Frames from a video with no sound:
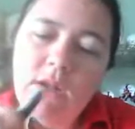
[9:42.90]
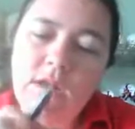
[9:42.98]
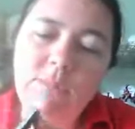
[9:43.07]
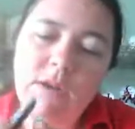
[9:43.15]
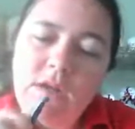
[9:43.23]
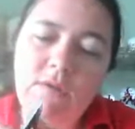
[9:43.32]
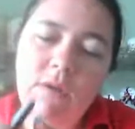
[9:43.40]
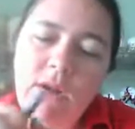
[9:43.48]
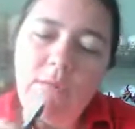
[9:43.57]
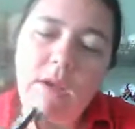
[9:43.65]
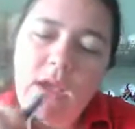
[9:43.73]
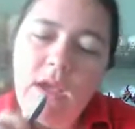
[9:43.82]
Especially if I'm
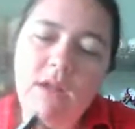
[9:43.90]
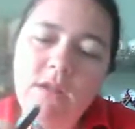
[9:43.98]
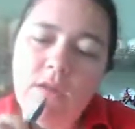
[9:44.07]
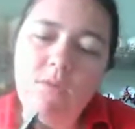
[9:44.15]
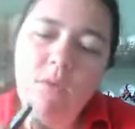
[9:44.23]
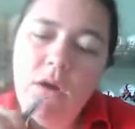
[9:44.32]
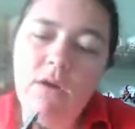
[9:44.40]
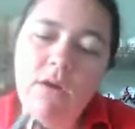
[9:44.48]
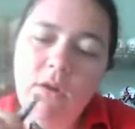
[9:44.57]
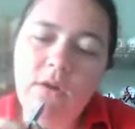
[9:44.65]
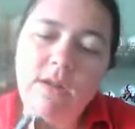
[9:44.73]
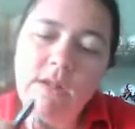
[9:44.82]
going to have my hands in
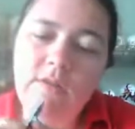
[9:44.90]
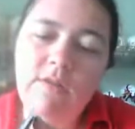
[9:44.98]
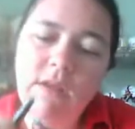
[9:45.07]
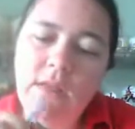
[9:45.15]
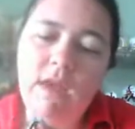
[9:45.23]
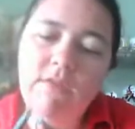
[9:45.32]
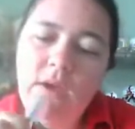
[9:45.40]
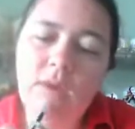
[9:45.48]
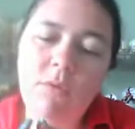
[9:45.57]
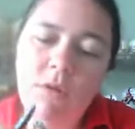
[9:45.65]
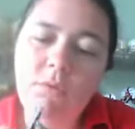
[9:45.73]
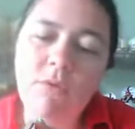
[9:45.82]
water and stuff like that. I've
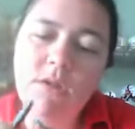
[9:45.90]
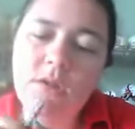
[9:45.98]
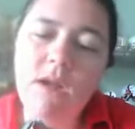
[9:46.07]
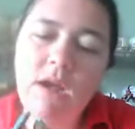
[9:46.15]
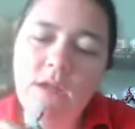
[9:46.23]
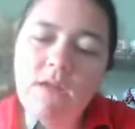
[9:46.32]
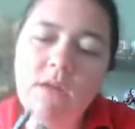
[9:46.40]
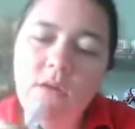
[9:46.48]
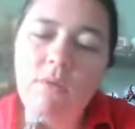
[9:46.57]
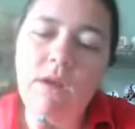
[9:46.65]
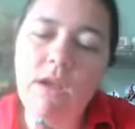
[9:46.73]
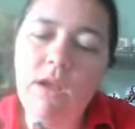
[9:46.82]
had one person ask
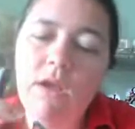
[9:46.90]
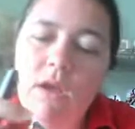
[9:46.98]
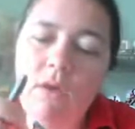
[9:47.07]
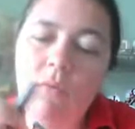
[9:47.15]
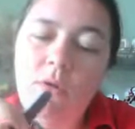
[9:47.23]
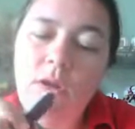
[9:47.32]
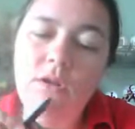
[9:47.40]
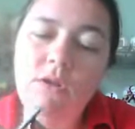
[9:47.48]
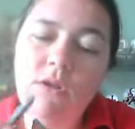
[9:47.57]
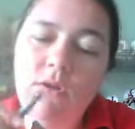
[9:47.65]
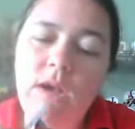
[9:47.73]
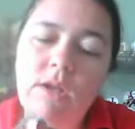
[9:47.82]
already, what do you
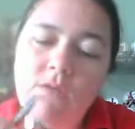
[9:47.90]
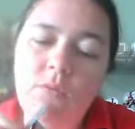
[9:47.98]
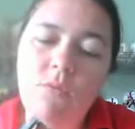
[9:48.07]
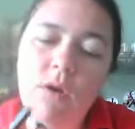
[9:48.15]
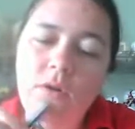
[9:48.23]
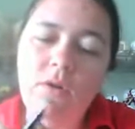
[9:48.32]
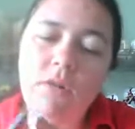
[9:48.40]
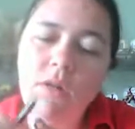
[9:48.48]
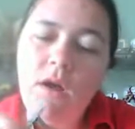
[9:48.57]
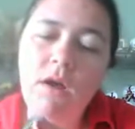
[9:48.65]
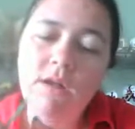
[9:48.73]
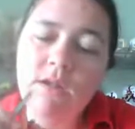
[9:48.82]
do? Your hands are in water a
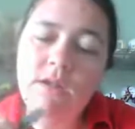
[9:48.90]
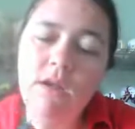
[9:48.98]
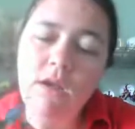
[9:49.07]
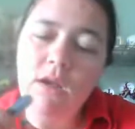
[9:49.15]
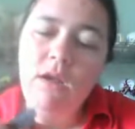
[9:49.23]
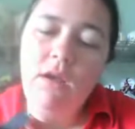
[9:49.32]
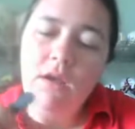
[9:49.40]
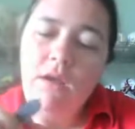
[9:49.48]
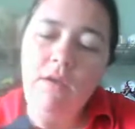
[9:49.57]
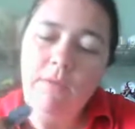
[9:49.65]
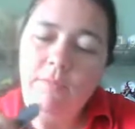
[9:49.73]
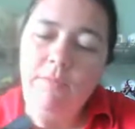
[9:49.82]
lot.
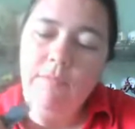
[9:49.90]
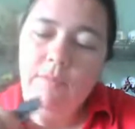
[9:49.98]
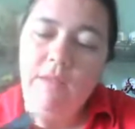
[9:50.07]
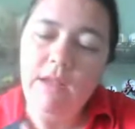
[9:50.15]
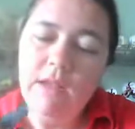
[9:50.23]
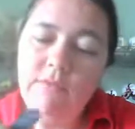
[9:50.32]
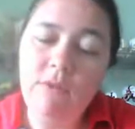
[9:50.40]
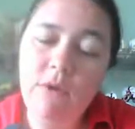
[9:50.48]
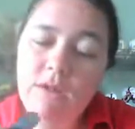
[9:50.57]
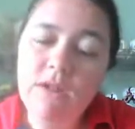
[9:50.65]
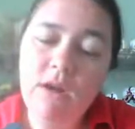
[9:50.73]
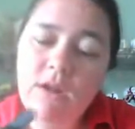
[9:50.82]
As far
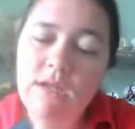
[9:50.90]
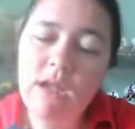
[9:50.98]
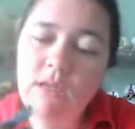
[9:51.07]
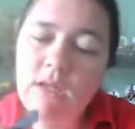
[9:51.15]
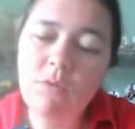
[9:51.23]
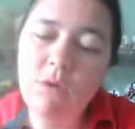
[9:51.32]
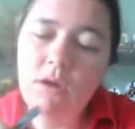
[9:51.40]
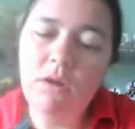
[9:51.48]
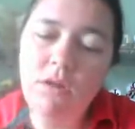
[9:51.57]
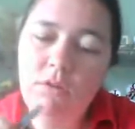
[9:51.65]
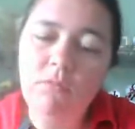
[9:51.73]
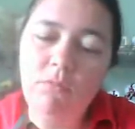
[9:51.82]
as I understand, these work
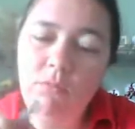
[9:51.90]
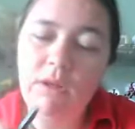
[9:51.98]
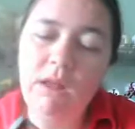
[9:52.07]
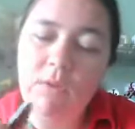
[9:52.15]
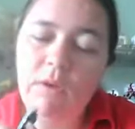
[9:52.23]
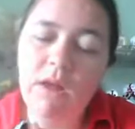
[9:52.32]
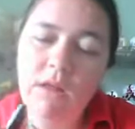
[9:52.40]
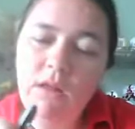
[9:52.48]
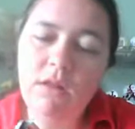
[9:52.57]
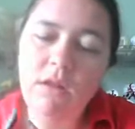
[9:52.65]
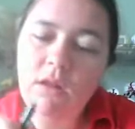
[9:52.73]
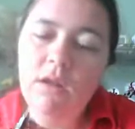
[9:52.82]
really well